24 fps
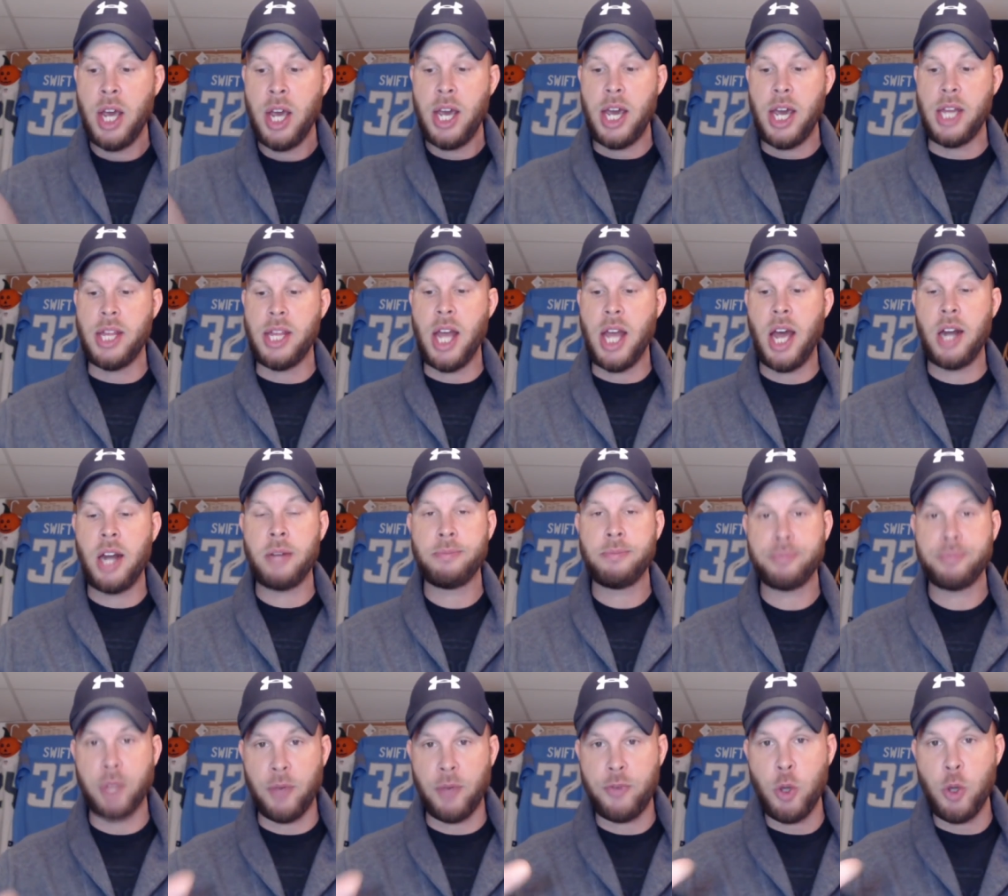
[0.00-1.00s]
And then
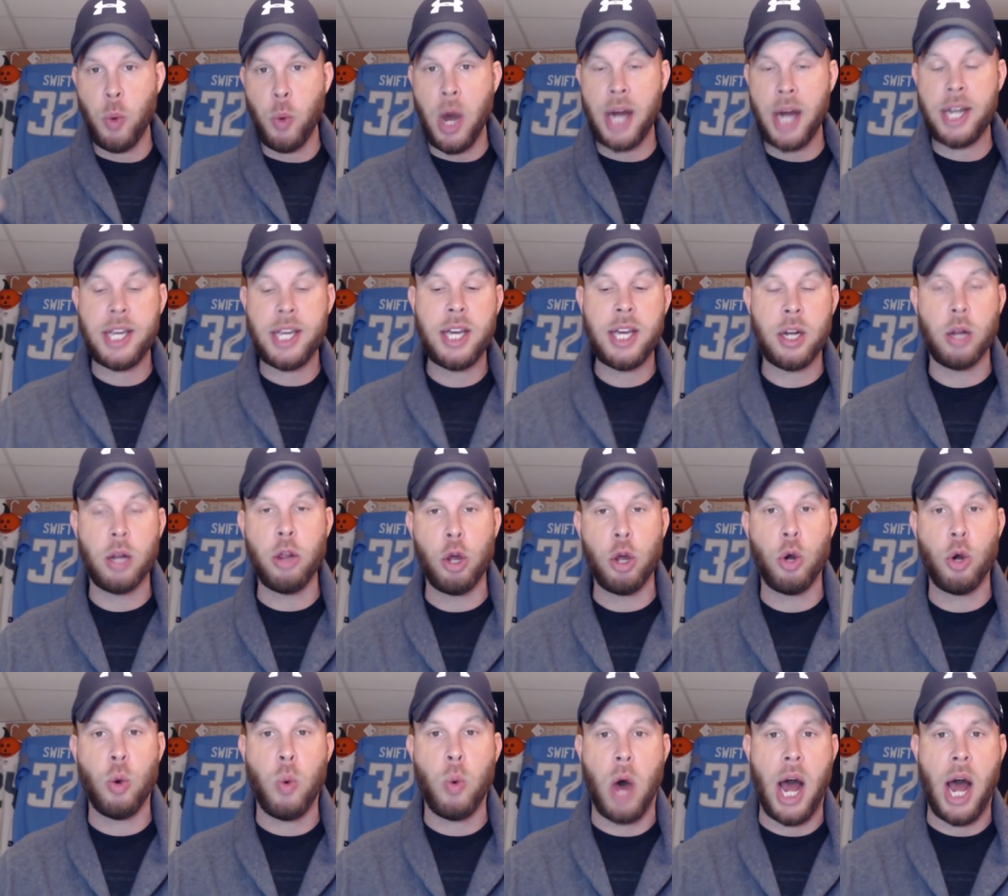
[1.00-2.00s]
if you want to get a
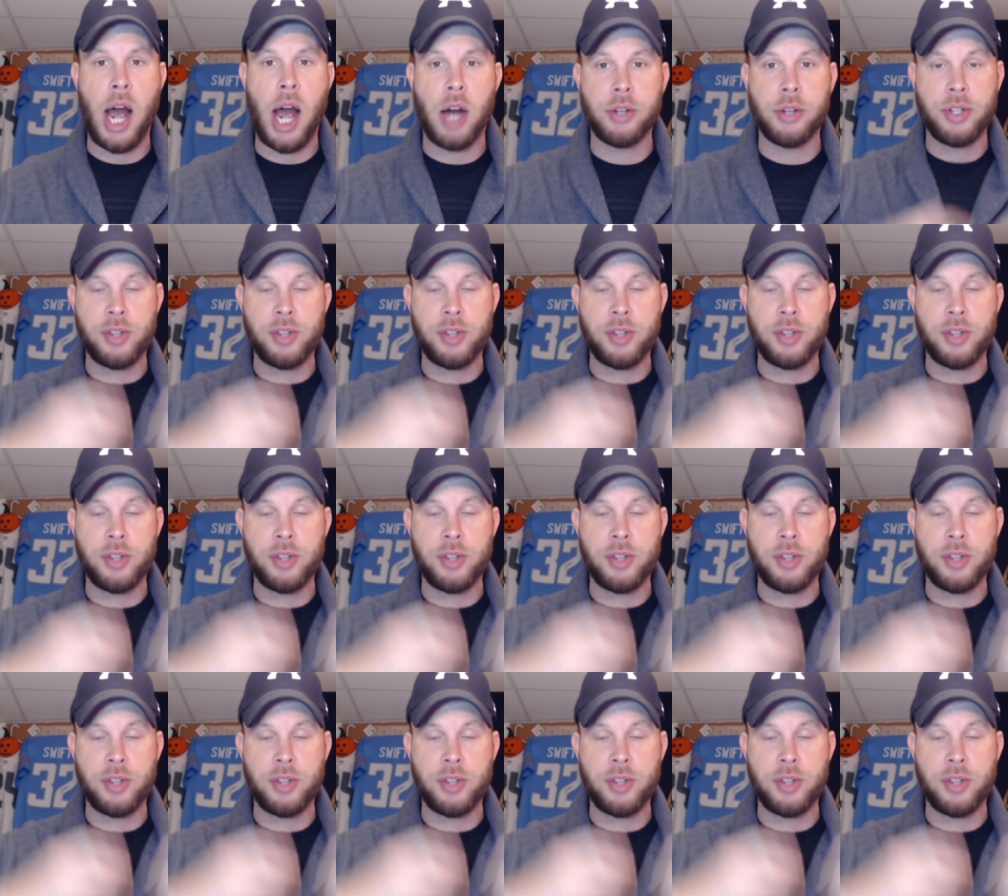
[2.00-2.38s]
little wild and